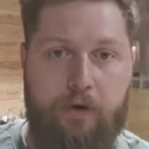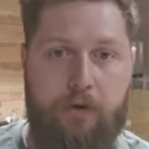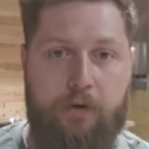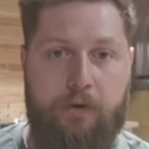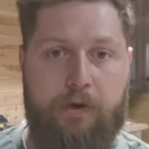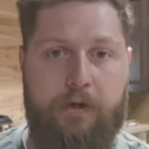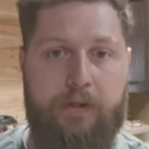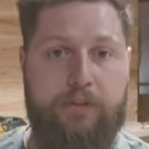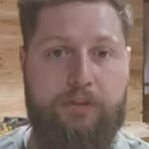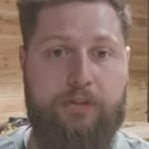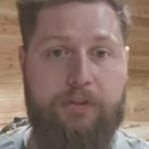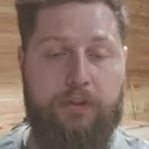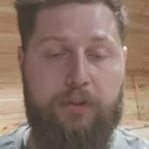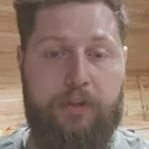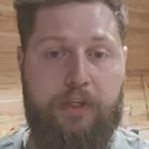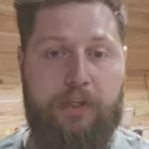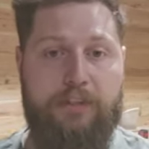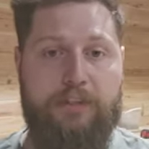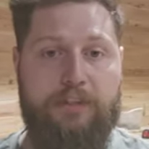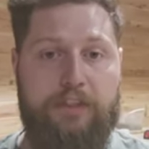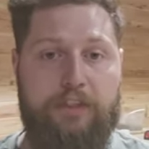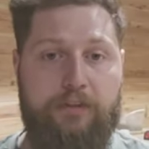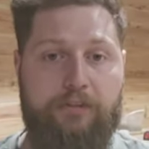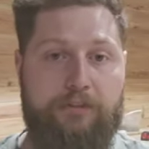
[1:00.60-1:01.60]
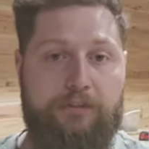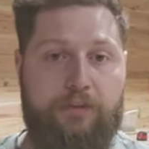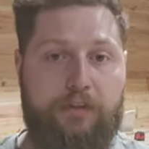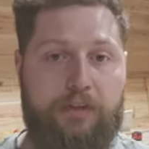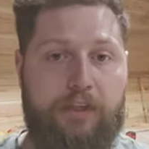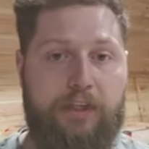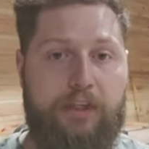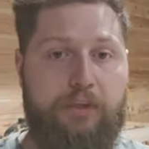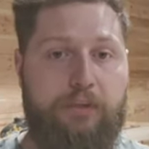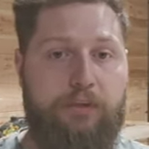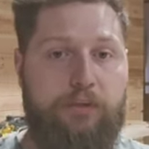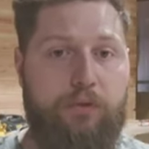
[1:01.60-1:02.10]
All right, so that's it for
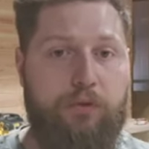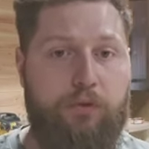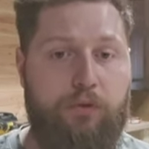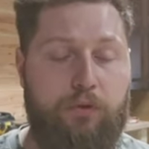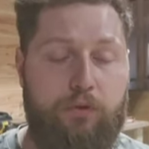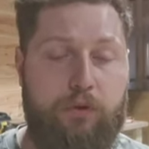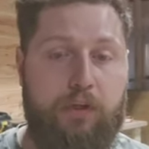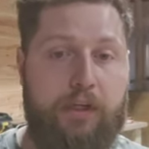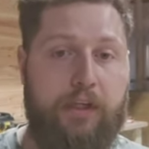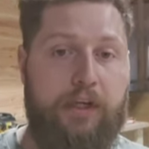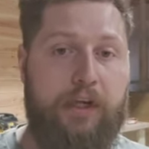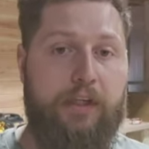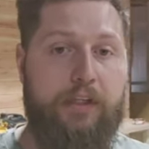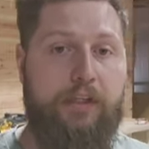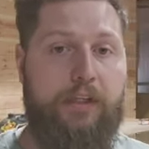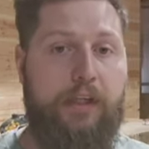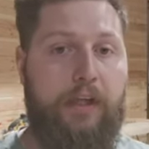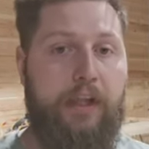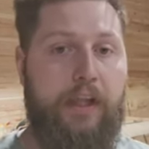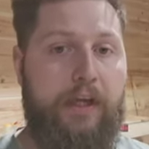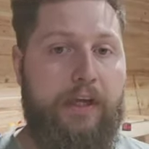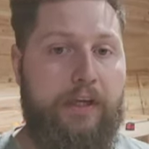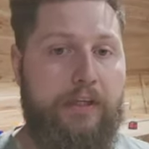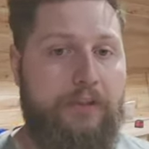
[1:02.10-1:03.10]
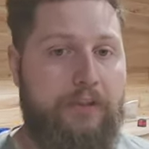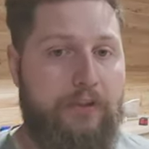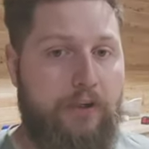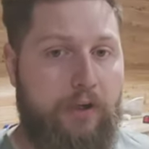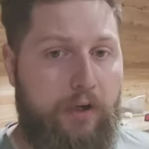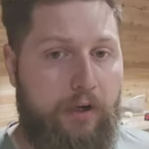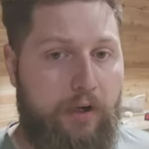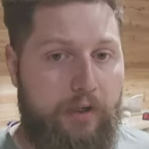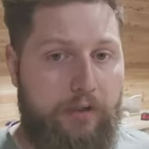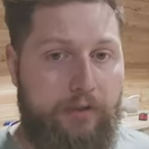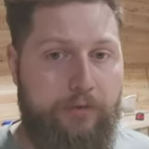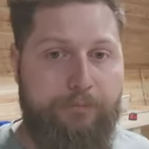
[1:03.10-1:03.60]
day two. I got the legs
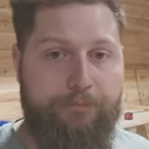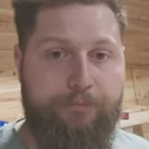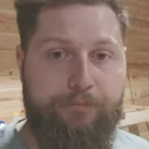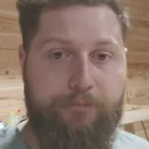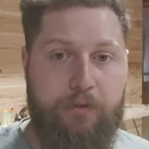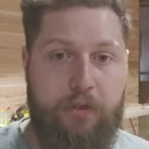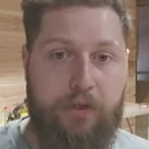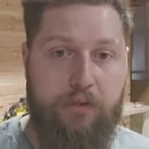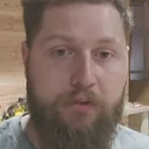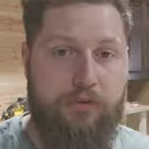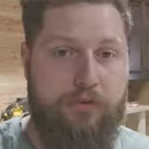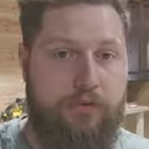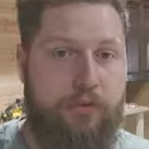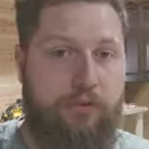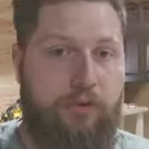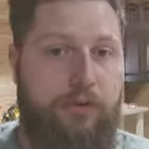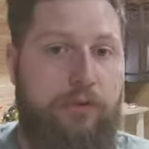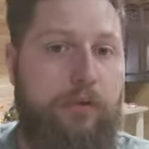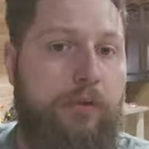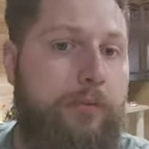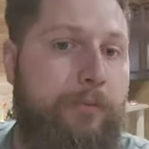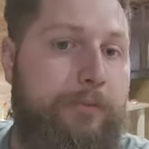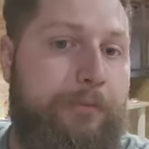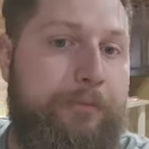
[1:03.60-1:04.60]
on. I'll show you.